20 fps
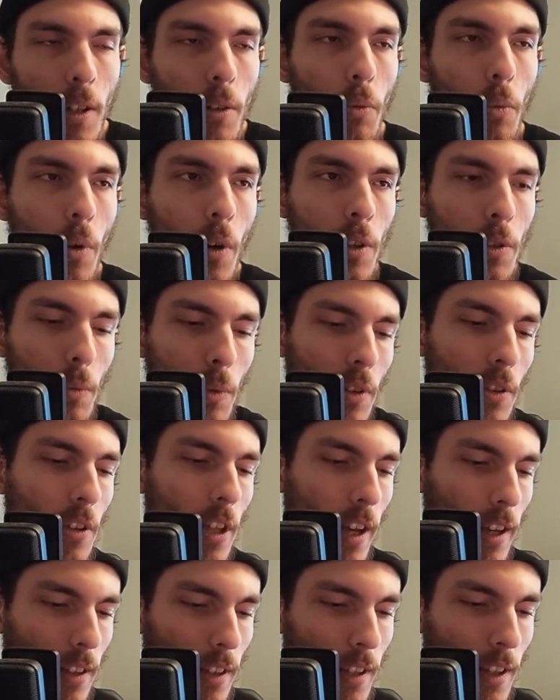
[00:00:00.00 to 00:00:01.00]
Whereas with
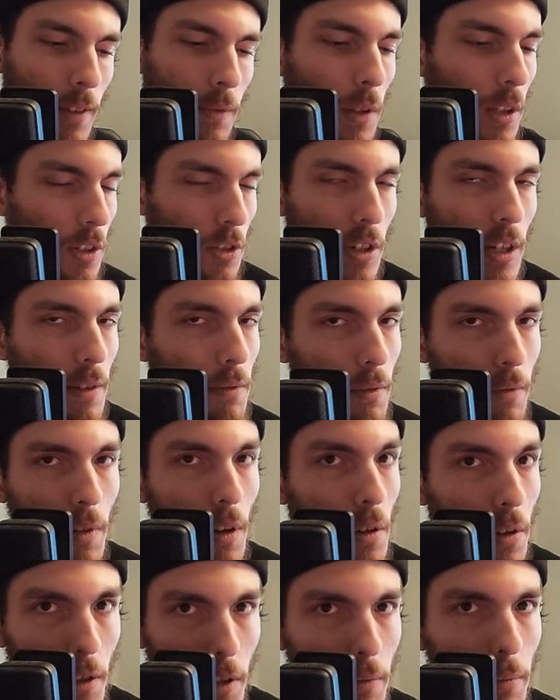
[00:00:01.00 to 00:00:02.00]
Thalia, I feel like she'd have a
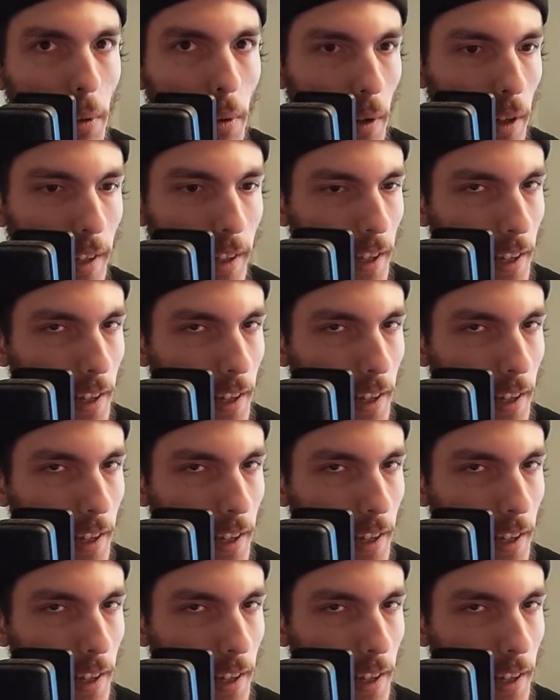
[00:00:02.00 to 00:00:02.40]
very good point